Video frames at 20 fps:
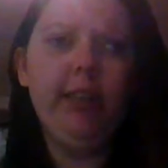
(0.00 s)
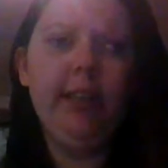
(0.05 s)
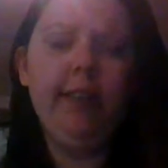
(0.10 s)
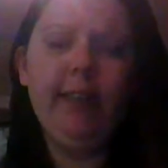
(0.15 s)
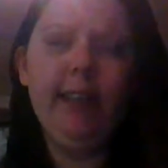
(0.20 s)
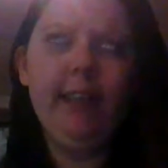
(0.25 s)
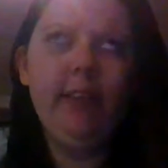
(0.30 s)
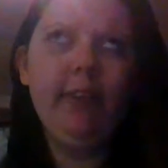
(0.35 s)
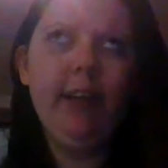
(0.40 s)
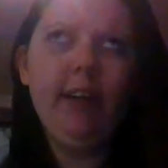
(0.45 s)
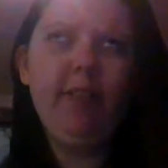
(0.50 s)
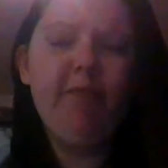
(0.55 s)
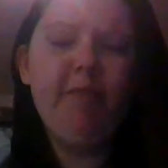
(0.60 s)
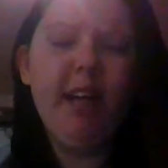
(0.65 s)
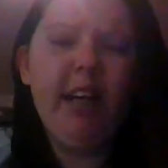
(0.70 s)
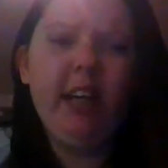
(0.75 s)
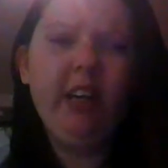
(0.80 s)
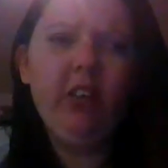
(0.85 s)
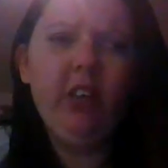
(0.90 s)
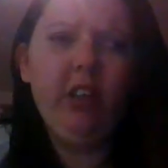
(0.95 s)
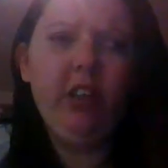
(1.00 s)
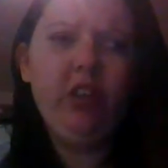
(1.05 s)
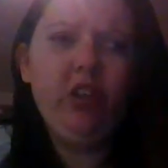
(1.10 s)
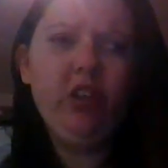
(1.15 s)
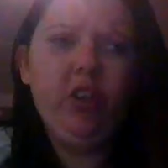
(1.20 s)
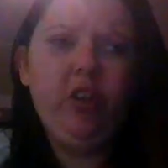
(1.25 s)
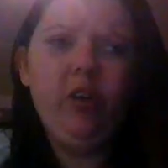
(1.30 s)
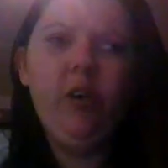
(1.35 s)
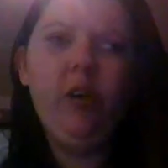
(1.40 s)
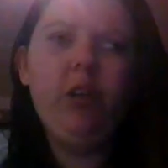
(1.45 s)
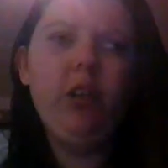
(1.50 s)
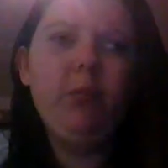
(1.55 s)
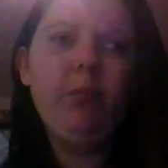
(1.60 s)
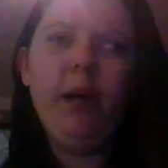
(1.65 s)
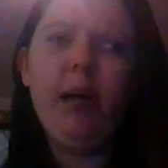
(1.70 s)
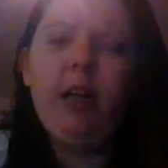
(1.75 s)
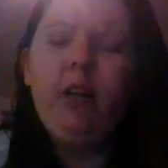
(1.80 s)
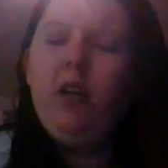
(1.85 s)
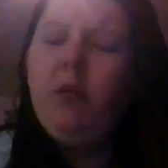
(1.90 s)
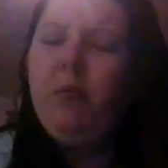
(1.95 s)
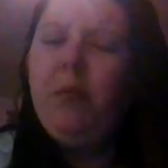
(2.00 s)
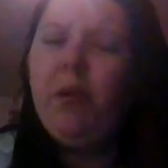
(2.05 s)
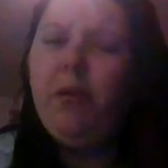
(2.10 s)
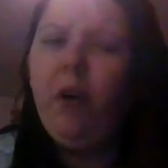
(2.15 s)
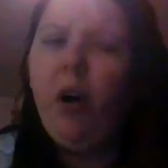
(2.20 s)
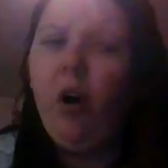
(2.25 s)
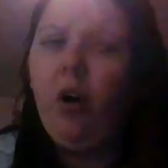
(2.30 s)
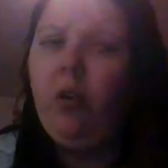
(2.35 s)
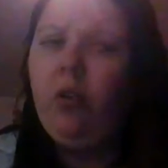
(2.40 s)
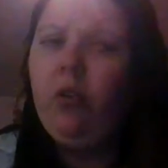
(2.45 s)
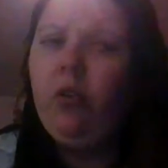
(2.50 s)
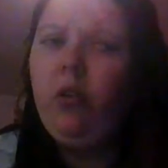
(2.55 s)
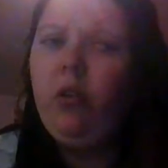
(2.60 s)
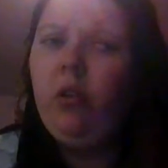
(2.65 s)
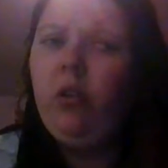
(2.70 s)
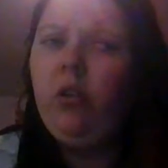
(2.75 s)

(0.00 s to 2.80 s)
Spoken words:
Like, we don't have medical insurance, but I could be wrong.